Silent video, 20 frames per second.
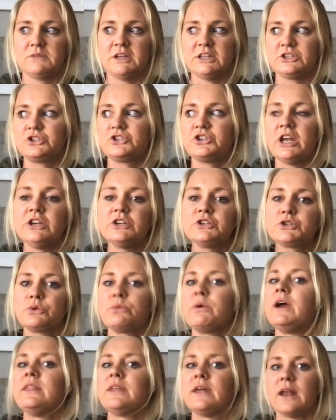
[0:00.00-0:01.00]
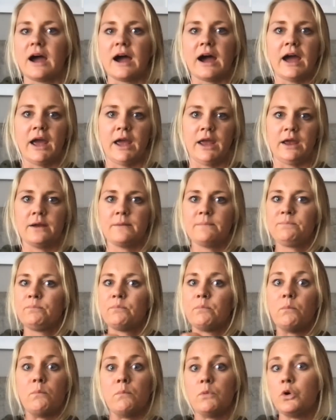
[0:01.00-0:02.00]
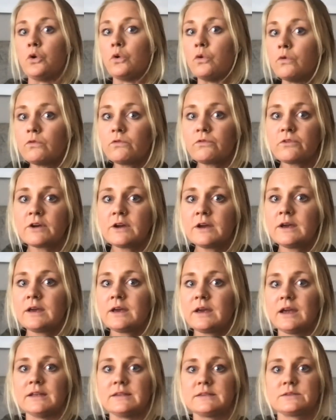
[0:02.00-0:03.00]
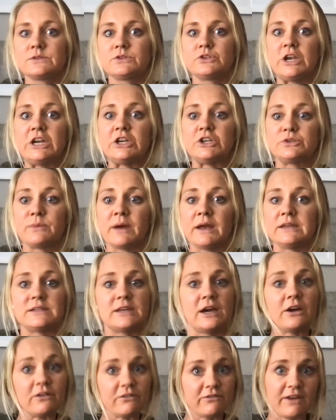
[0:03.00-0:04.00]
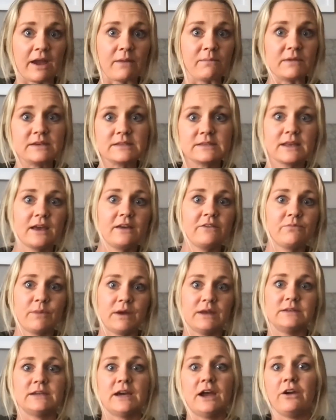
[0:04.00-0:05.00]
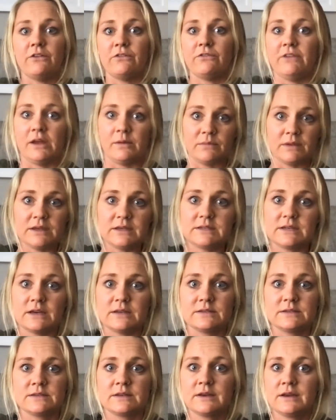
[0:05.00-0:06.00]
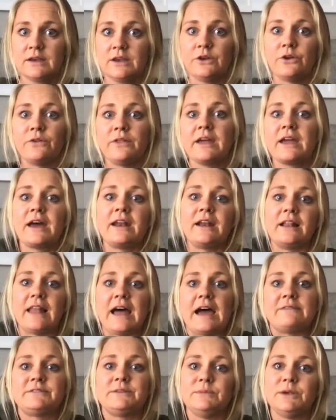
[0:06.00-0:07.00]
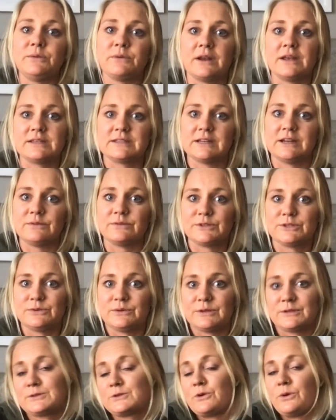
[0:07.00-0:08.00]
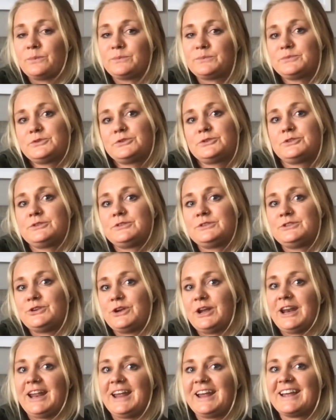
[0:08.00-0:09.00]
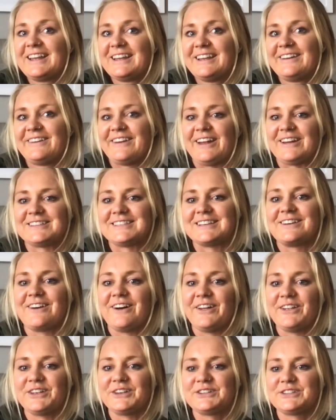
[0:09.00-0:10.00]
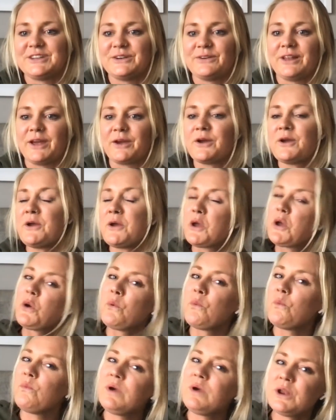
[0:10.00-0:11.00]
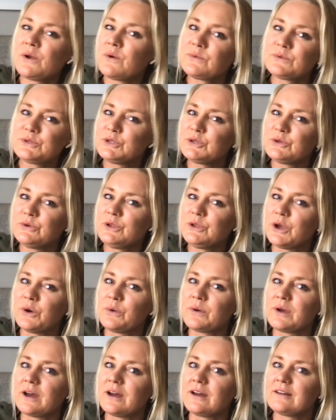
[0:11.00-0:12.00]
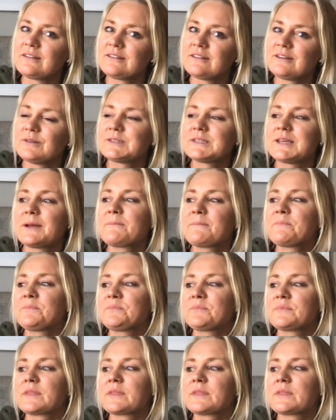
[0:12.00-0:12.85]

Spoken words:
it's changed the way that I move. It's changed my entire family's life. My entire family does. They kind of laughed at me when I said I was doing sculpt training when I was in college. They were like, "We don't do yoga." And I was like,